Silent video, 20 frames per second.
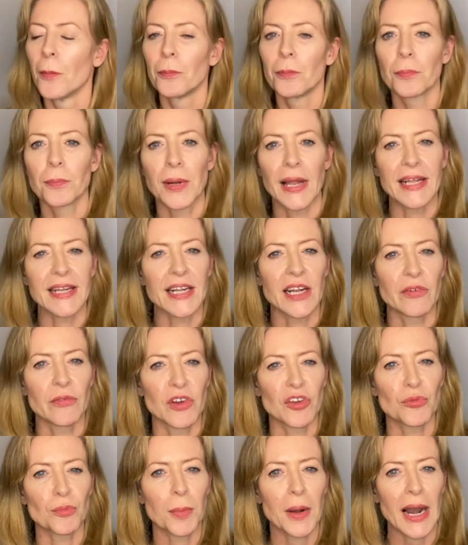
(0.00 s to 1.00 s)

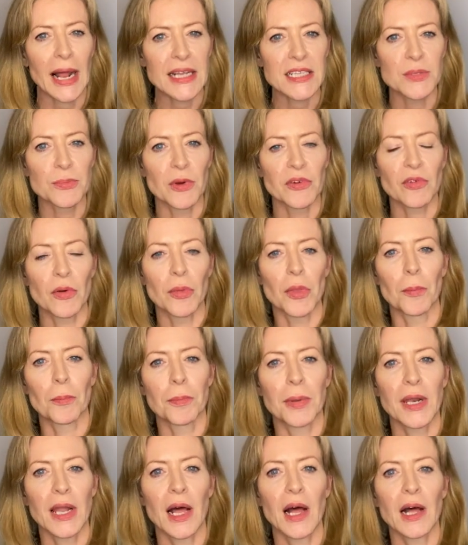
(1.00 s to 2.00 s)
platelet-rich plasma from the
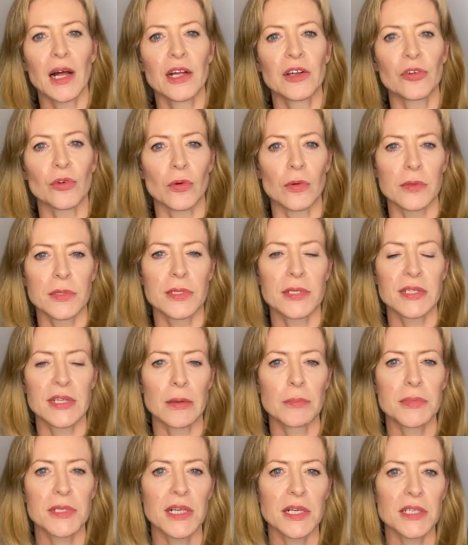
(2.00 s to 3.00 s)
blood or
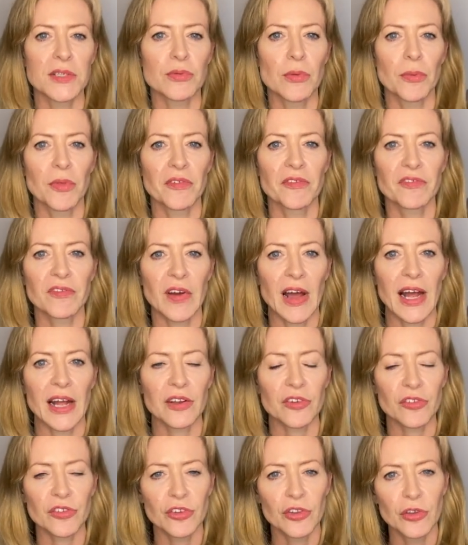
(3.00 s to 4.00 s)
stem cells from the
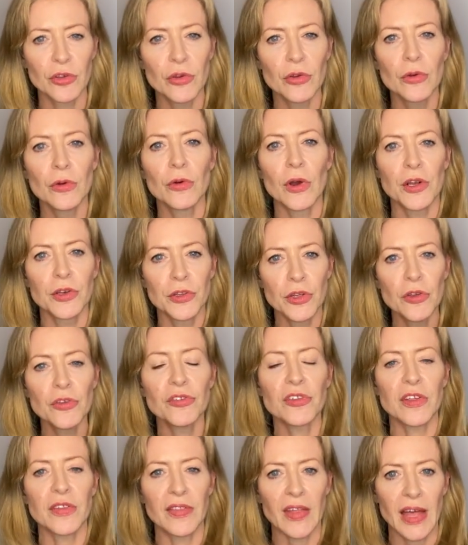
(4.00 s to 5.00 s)
fat, and
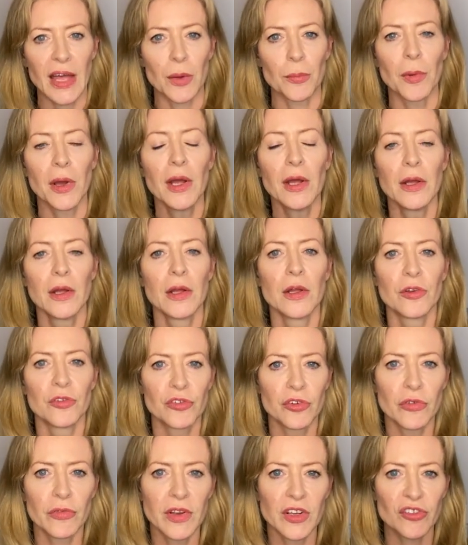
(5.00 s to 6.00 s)
using them
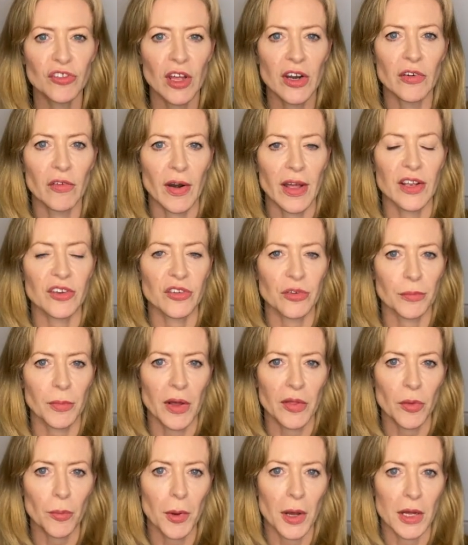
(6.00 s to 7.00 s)
to regenerate
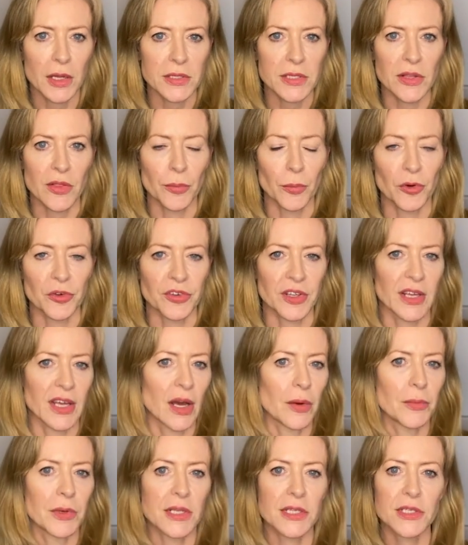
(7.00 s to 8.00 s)
other parts of the body.
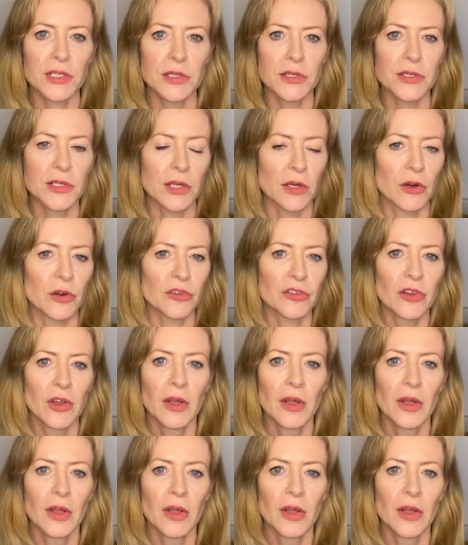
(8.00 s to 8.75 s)
I mean, it's used a lot